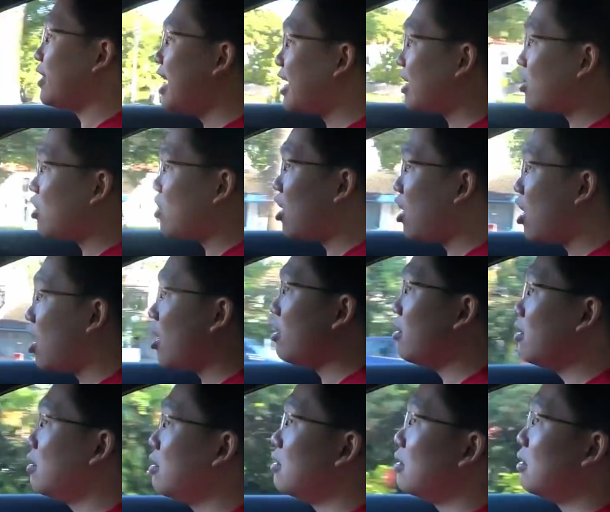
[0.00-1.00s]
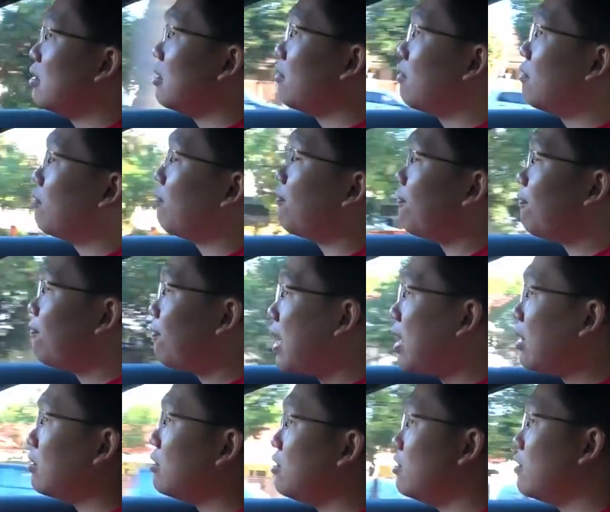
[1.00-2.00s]
That car
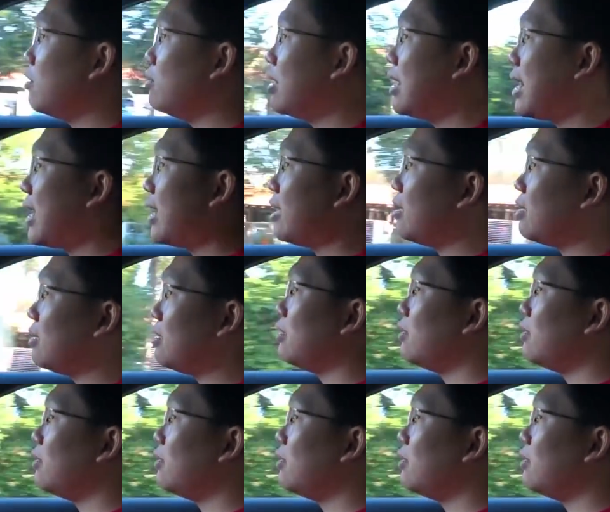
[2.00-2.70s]
felt, like